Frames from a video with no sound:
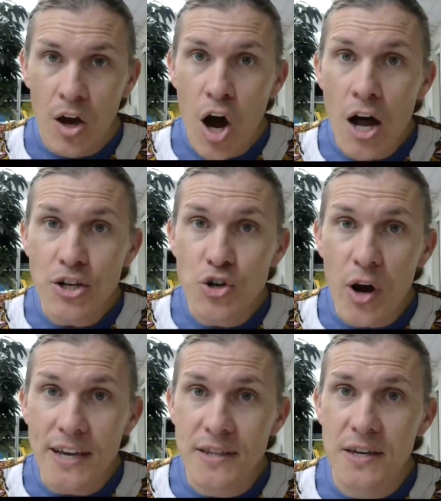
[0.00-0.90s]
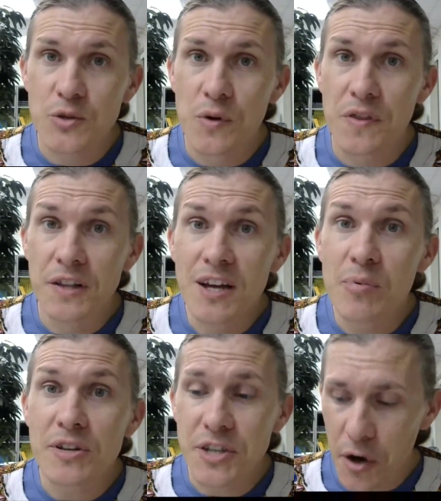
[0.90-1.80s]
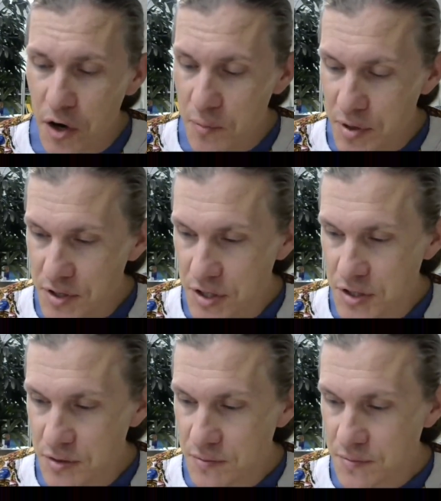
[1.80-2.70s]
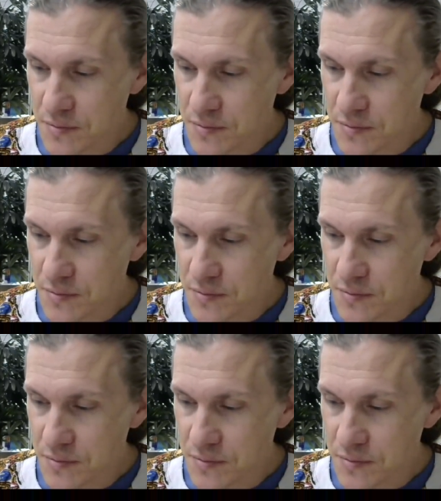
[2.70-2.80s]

Contrast this with the libertarian position.